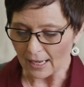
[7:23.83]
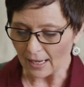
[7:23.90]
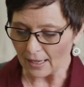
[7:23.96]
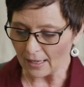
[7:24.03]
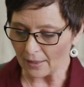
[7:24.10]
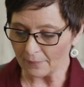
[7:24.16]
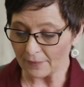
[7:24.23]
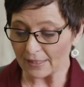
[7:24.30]

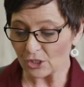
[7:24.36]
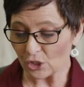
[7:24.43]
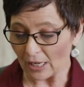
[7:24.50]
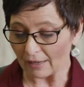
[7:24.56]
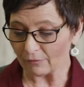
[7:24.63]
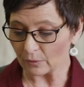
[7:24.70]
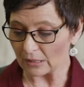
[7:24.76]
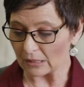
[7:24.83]
The
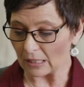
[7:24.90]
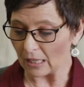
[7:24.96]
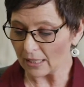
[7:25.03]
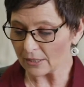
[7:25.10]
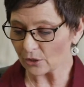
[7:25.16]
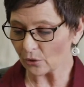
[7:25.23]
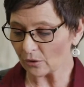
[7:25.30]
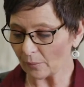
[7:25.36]
chaff was the
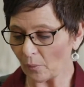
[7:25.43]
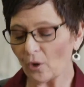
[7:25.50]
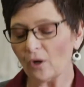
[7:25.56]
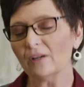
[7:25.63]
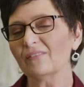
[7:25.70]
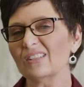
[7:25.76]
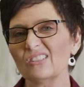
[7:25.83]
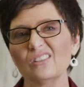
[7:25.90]
husk, or the
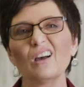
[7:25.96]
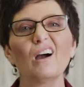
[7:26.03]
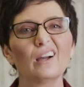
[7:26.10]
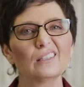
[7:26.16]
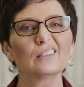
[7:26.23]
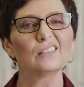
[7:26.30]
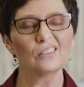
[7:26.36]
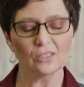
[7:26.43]
part of the
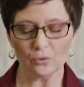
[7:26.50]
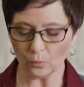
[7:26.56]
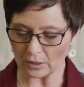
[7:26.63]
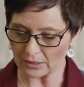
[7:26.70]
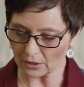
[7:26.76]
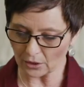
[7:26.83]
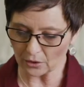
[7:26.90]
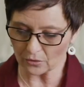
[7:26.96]
stock that just
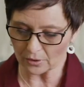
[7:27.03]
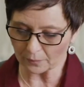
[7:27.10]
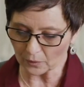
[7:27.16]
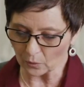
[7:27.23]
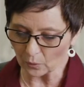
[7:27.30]
wasn't usable.